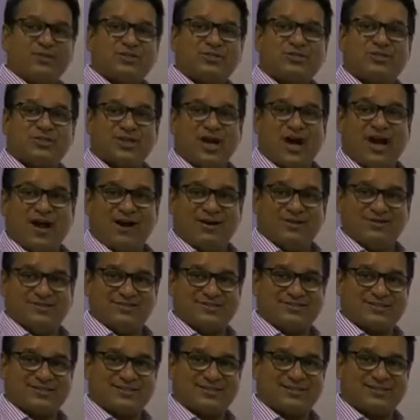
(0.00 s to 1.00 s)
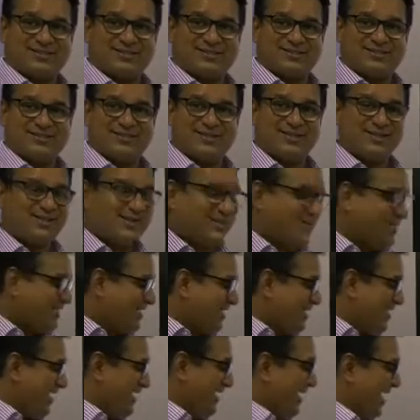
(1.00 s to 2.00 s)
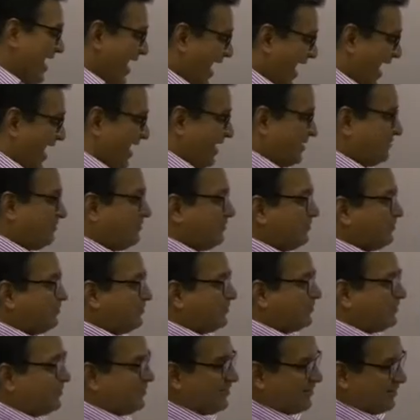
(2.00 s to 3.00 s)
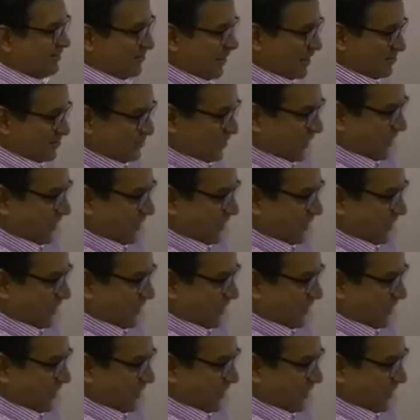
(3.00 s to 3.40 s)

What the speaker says: Charles. And as you